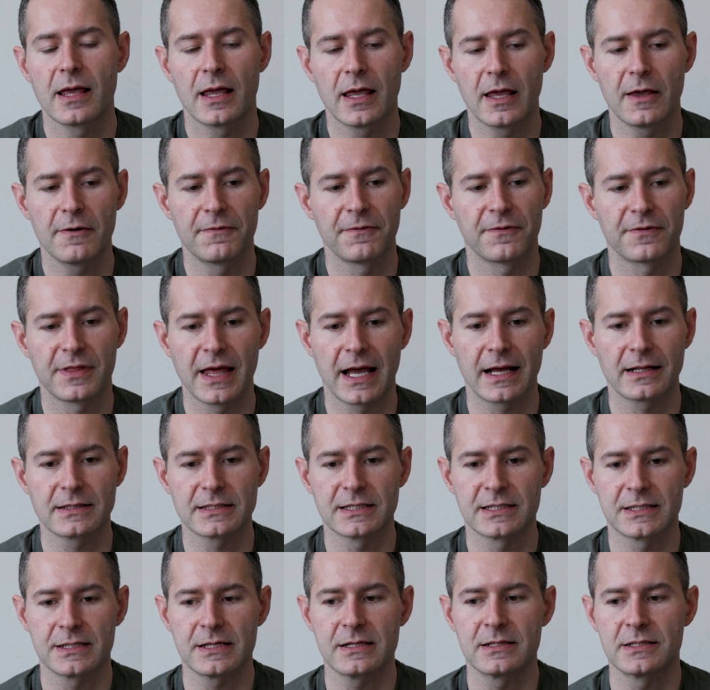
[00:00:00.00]
if that
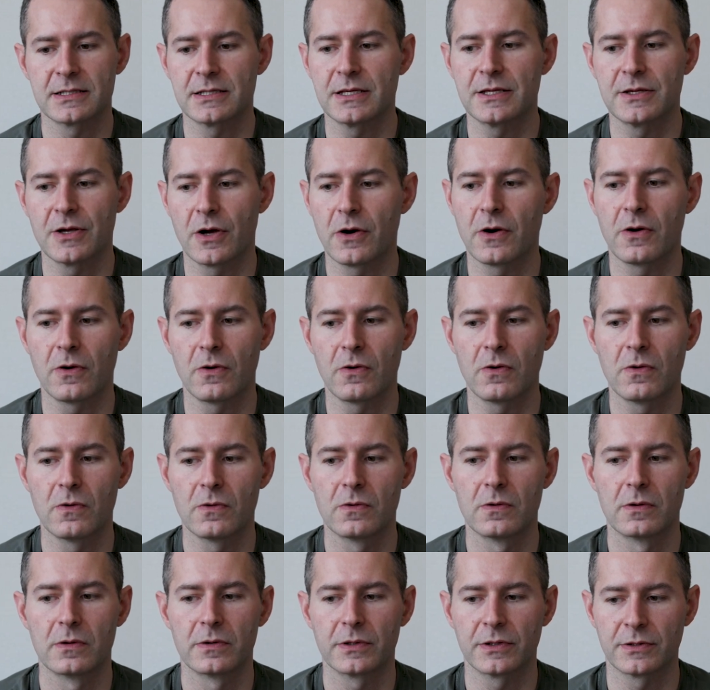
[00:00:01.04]
CTO,